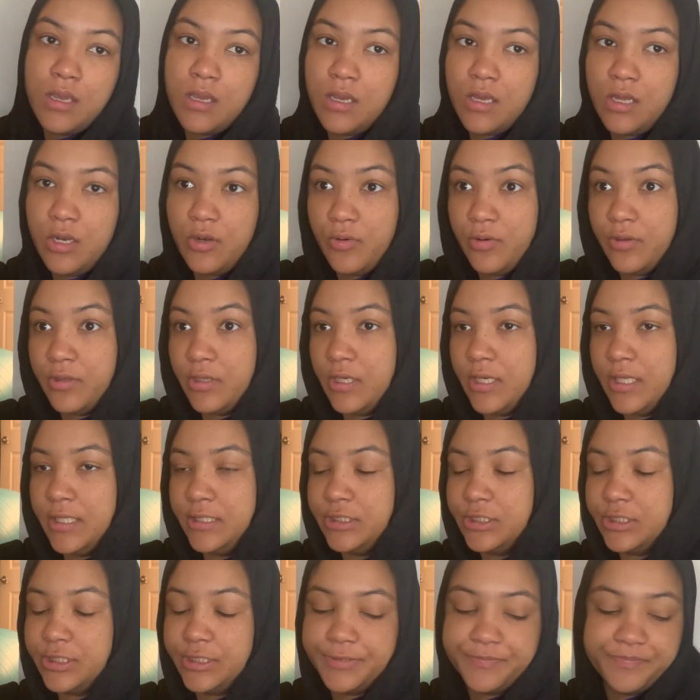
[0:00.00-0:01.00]
in Northern
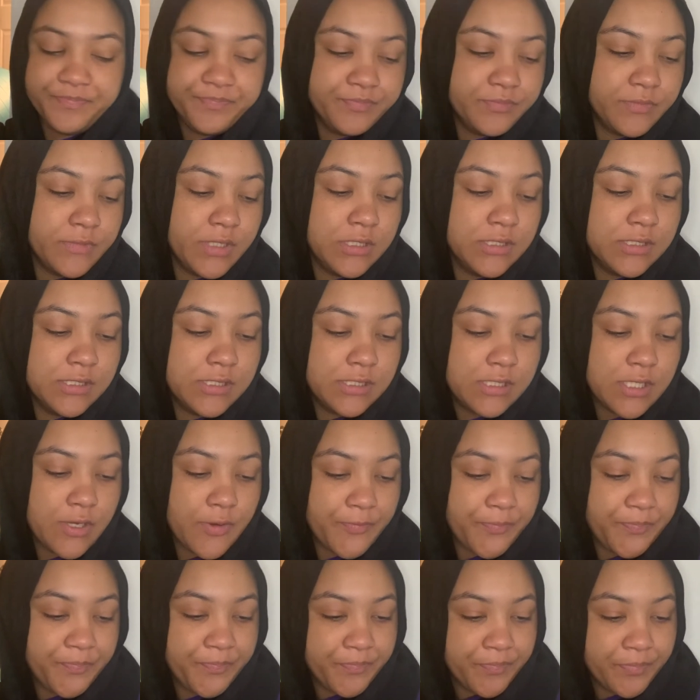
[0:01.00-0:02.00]
Nigeria.
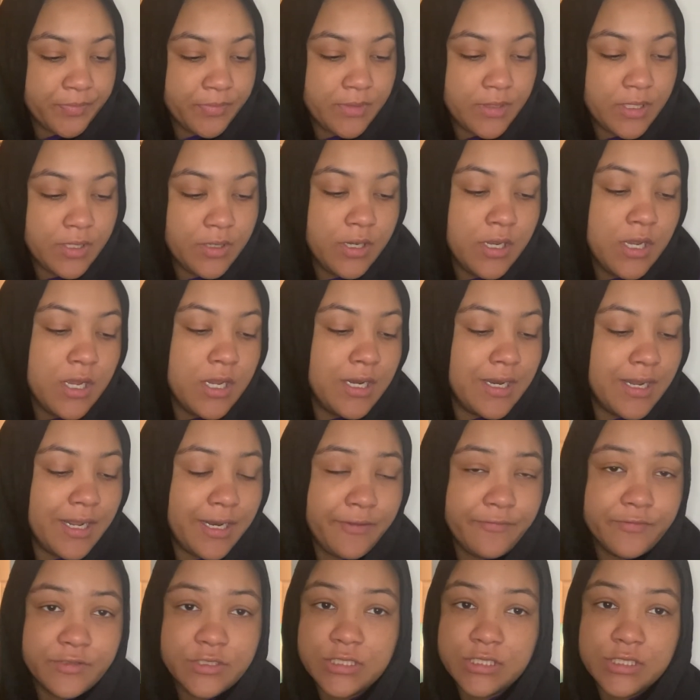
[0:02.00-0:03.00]
So, not
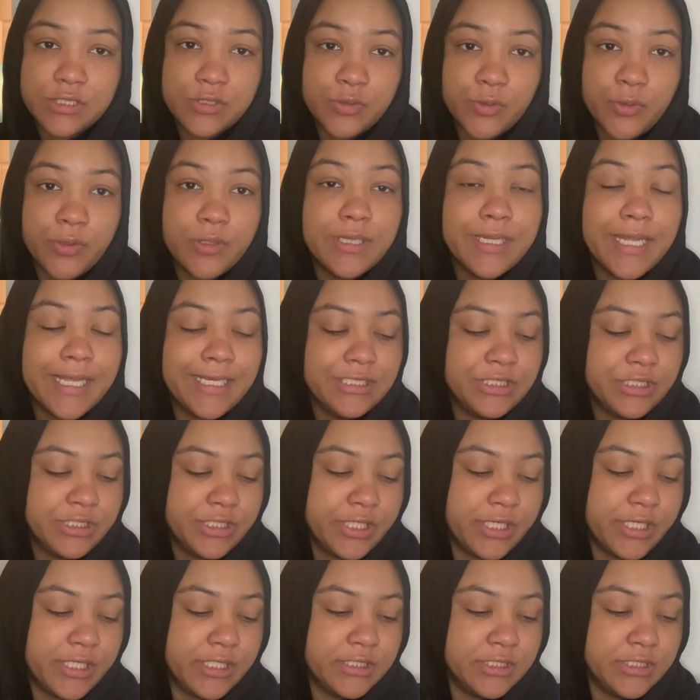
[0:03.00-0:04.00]
even just
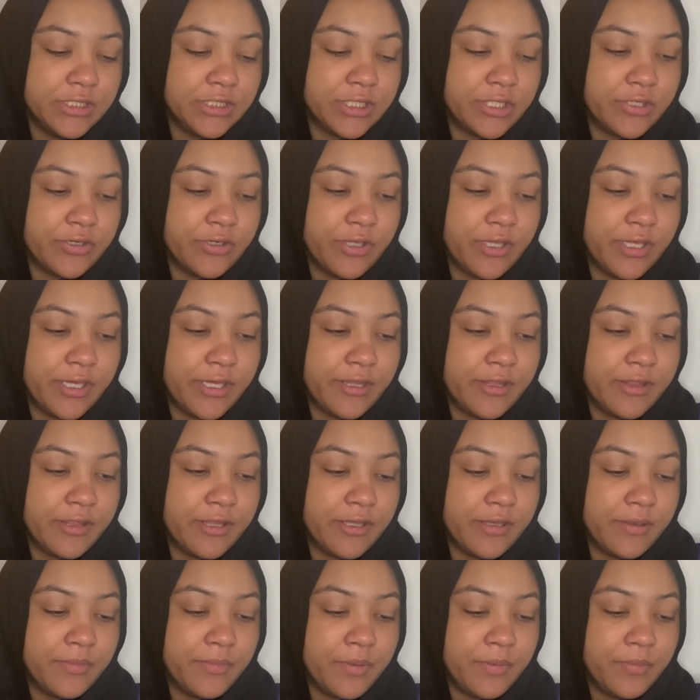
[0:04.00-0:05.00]
Nigeria in general, I
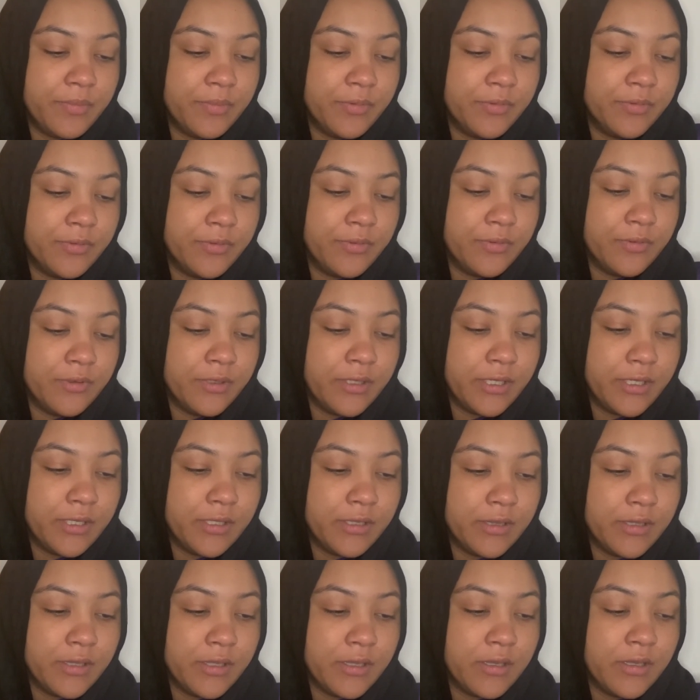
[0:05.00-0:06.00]
think people don't like
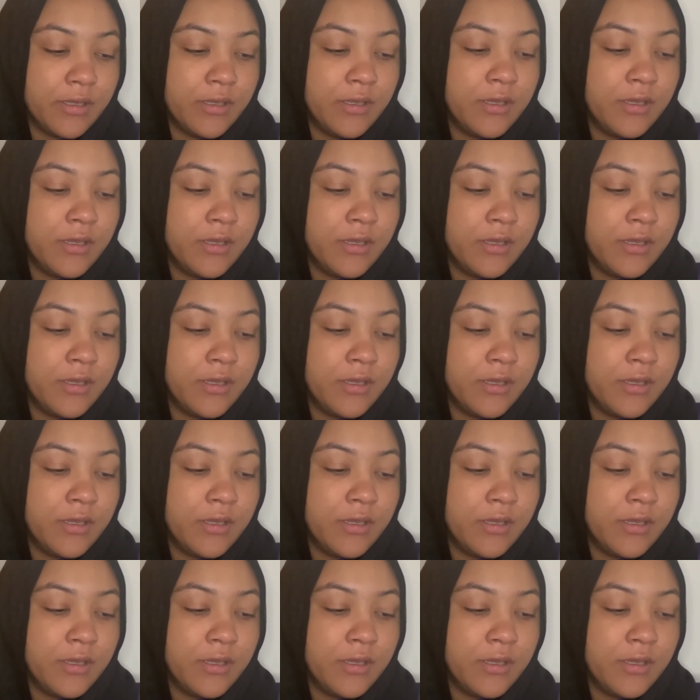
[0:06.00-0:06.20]
that.